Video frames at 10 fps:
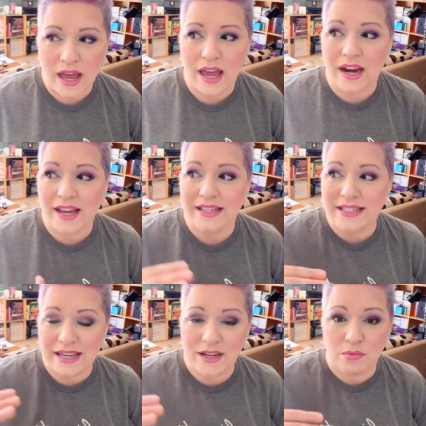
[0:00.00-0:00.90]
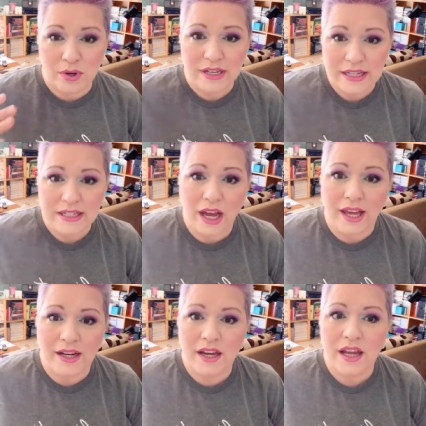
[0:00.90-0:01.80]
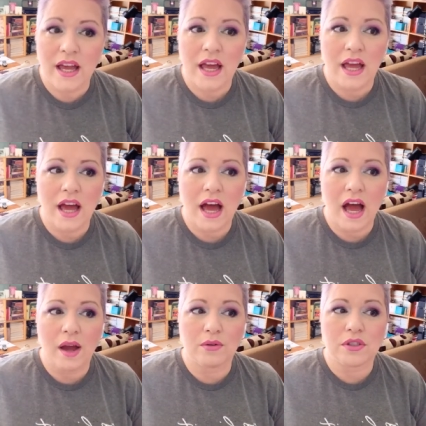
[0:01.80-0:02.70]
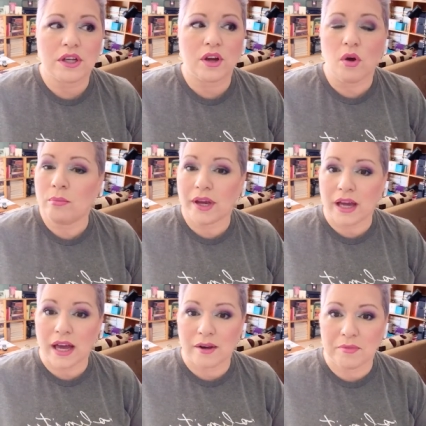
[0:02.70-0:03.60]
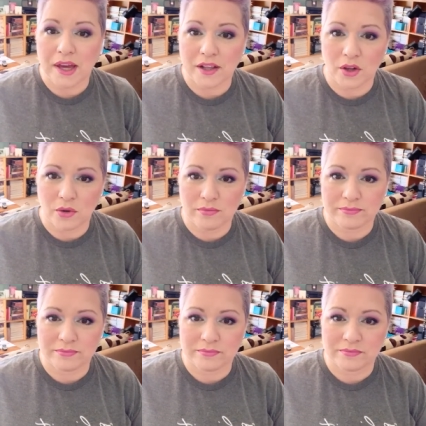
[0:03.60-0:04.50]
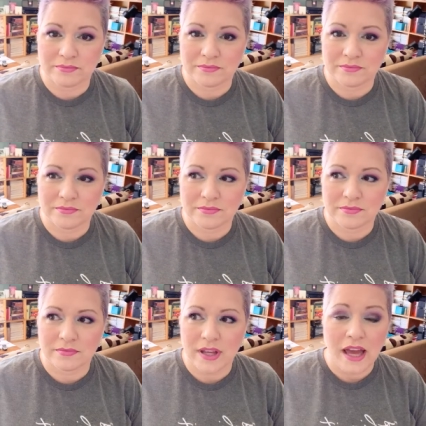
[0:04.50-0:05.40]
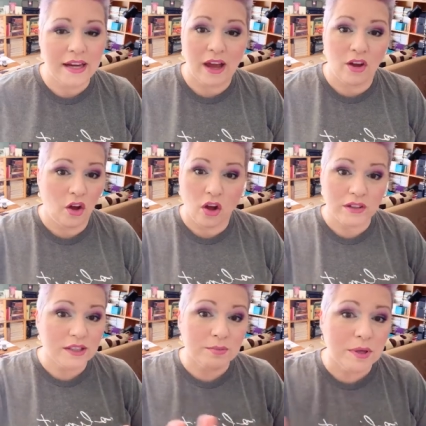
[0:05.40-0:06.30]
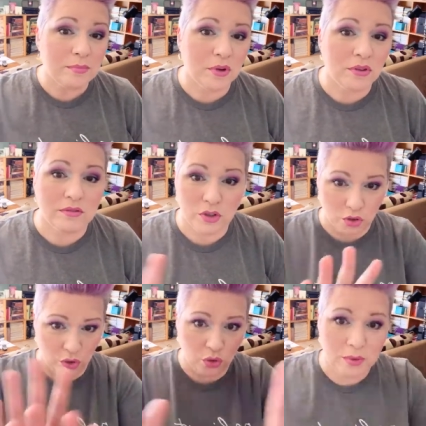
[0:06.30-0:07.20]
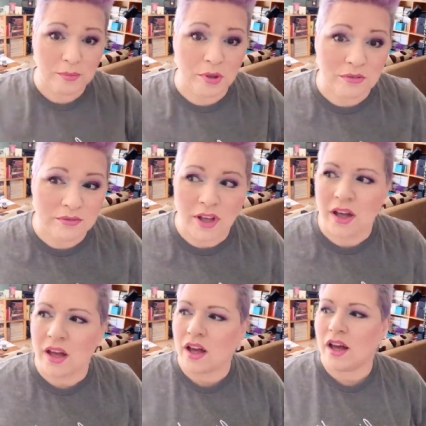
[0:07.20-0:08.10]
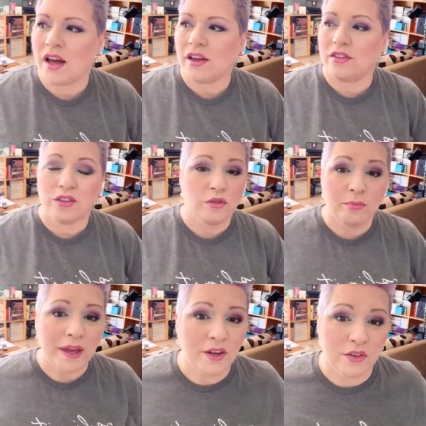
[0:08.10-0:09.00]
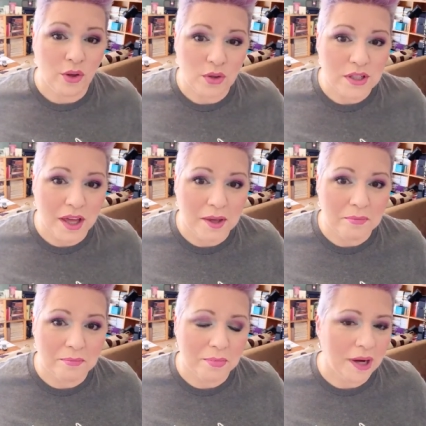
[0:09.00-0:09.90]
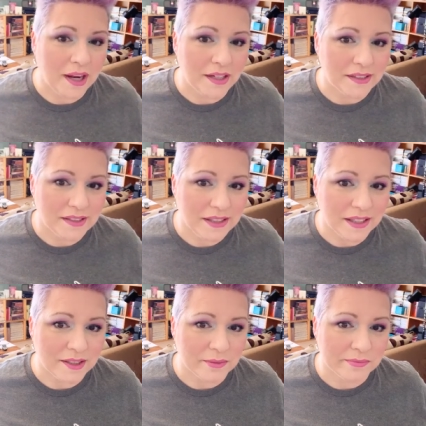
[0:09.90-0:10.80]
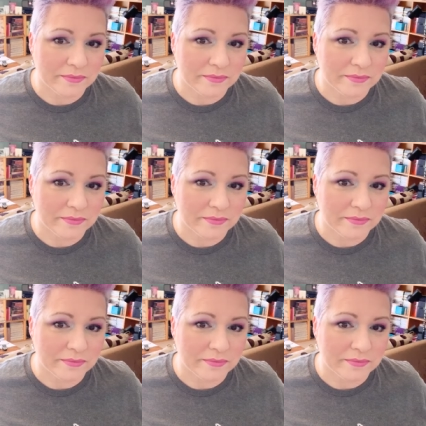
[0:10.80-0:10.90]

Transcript: And I did when he died. I was like, oh my God, I'm not alone. Now, all these people, you people, you've been here the whole time, but I didn't see it.